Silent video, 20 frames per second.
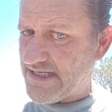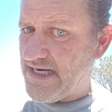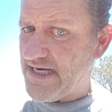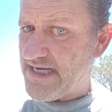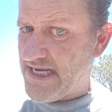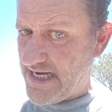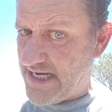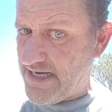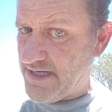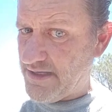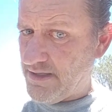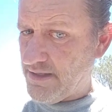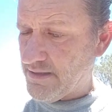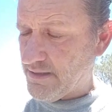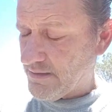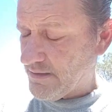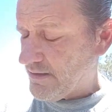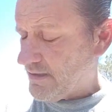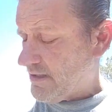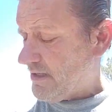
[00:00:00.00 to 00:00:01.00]
again,
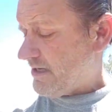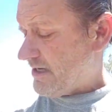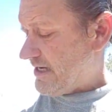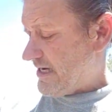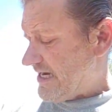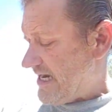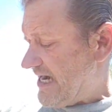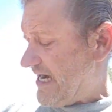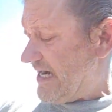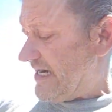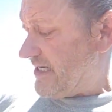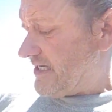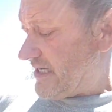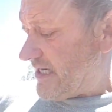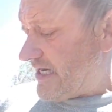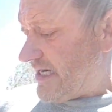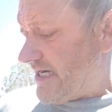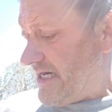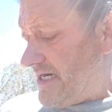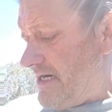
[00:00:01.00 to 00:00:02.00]
and
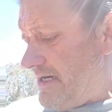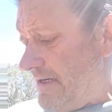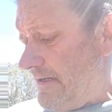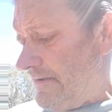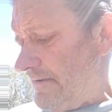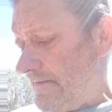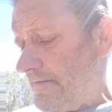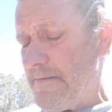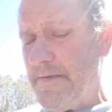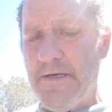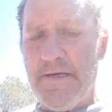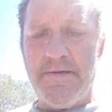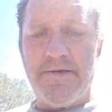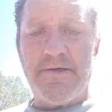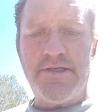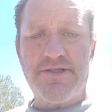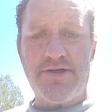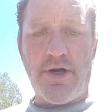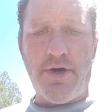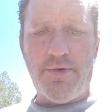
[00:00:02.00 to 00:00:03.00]
I
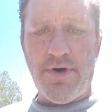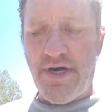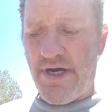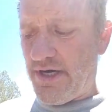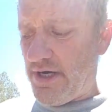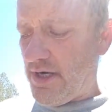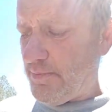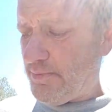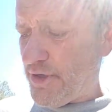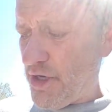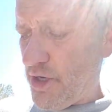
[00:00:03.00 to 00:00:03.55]
start running it on